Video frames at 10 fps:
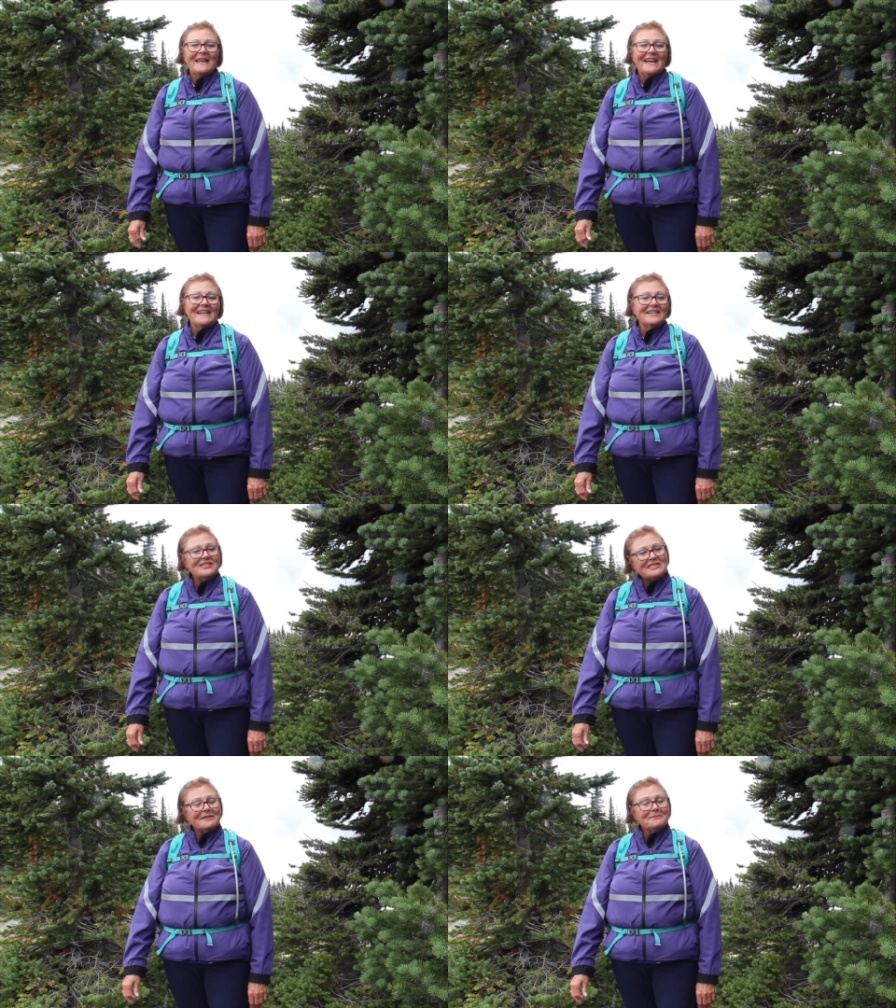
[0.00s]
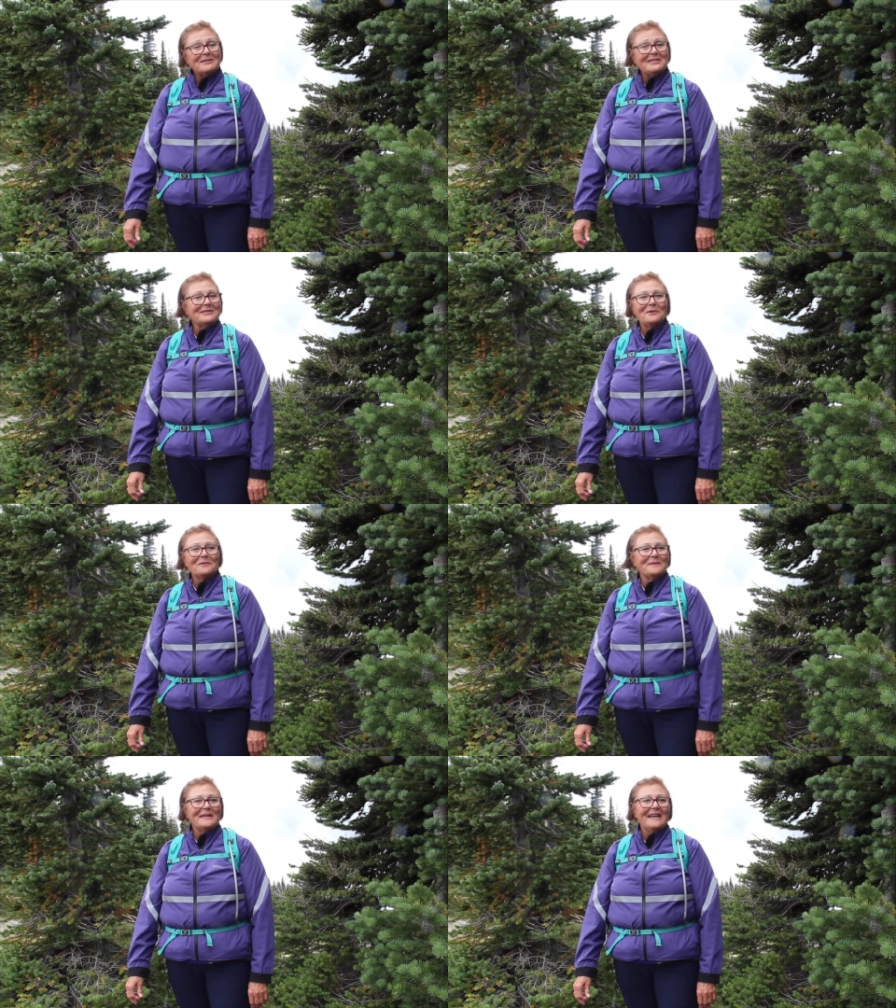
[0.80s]
and I just did what she
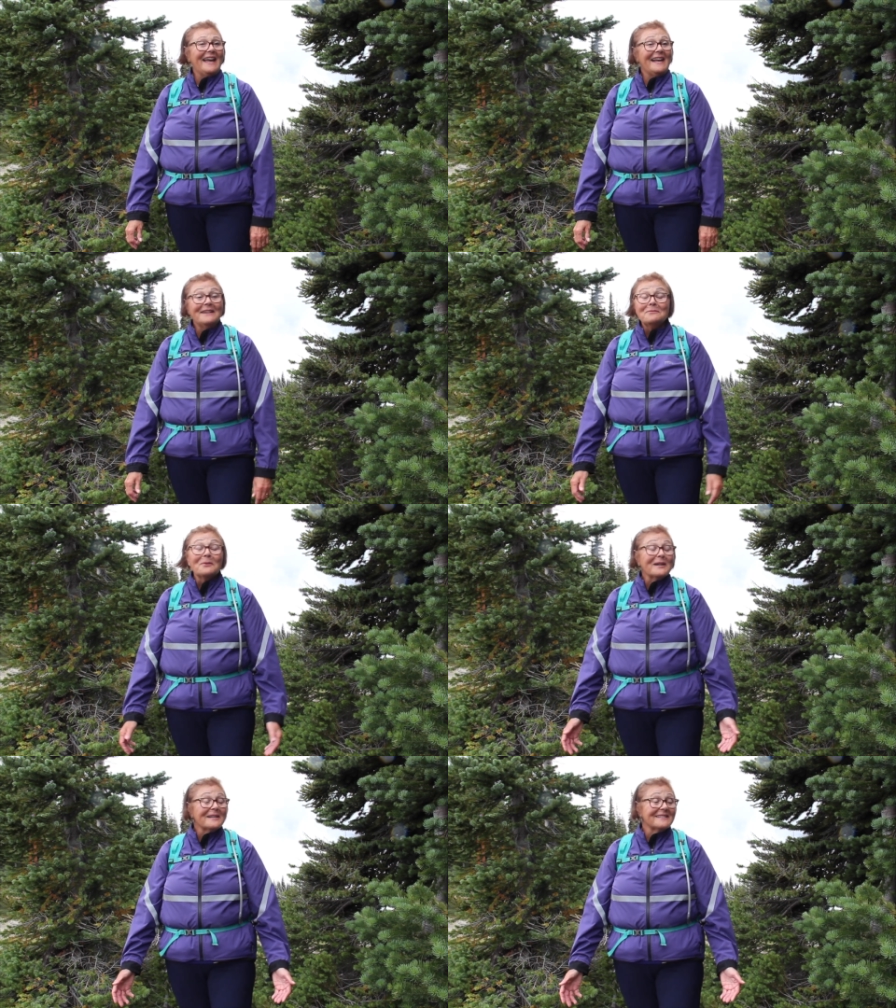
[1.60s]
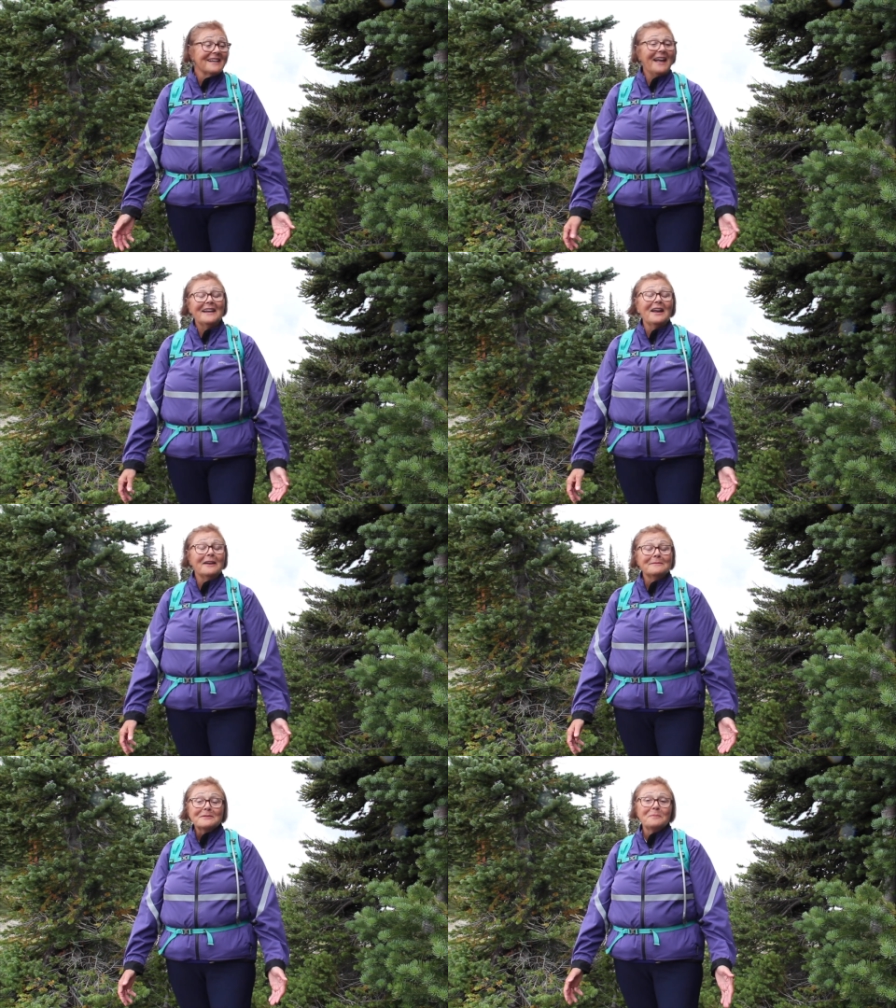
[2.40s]
told me and it worked and I
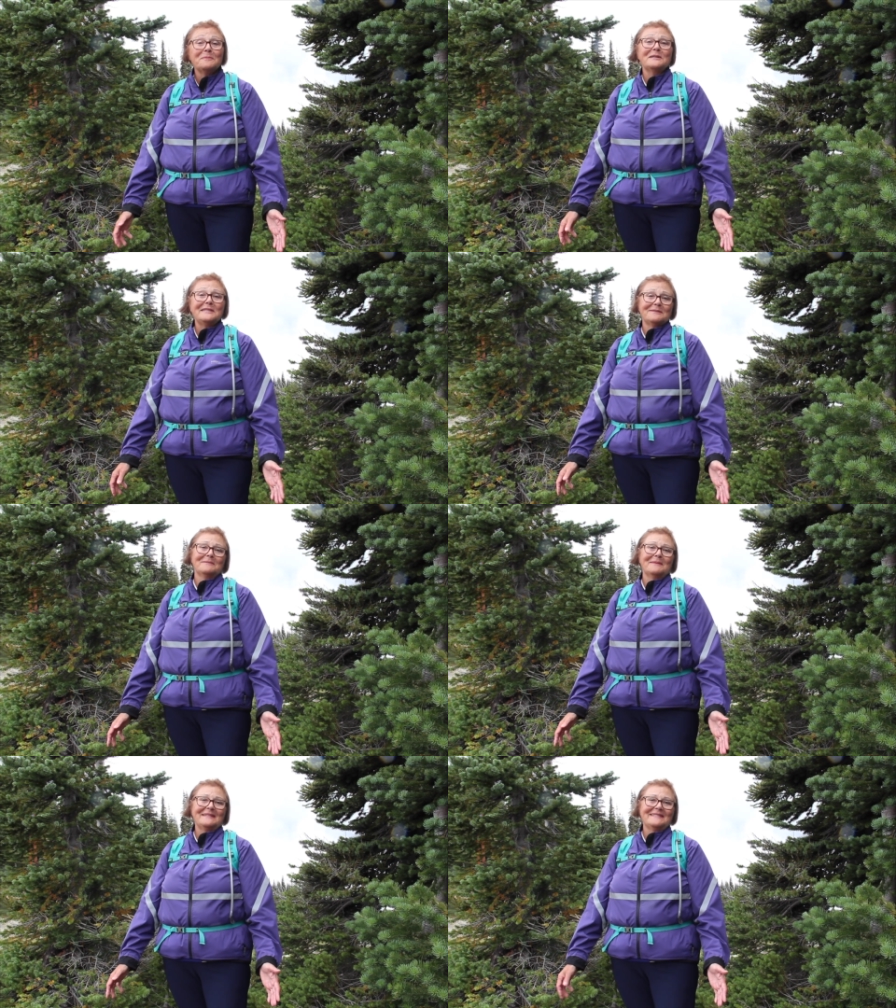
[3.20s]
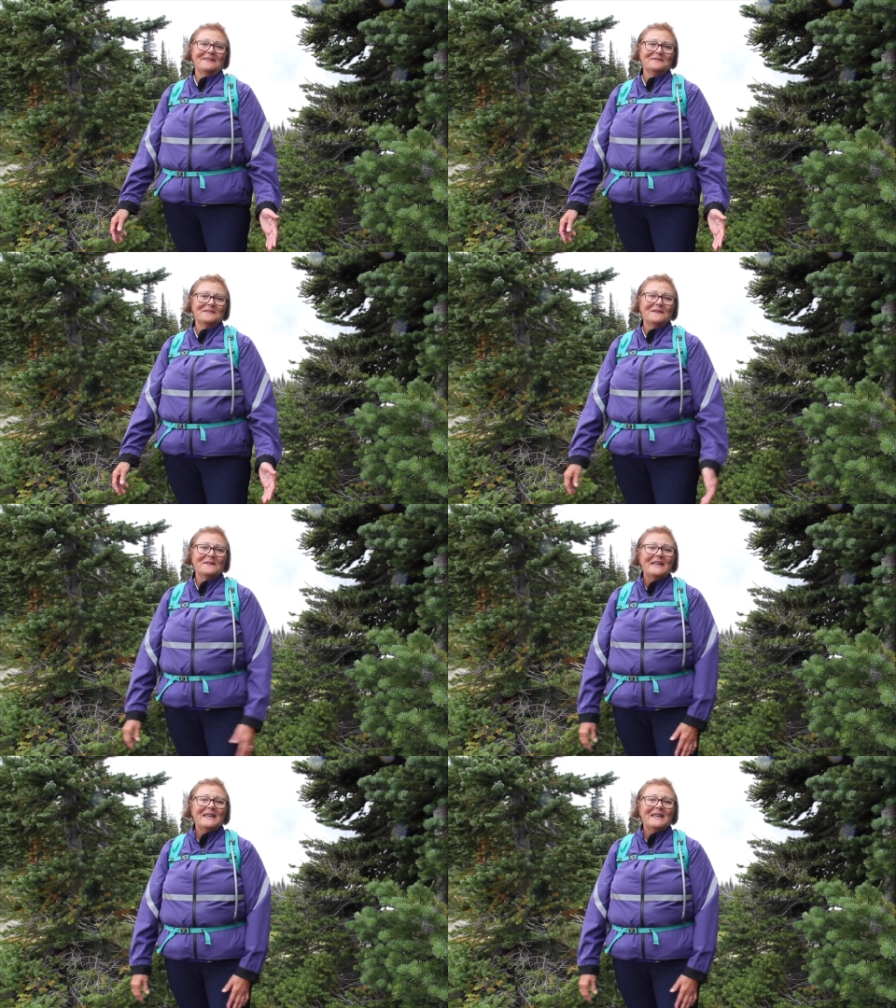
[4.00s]
am so pleased with myself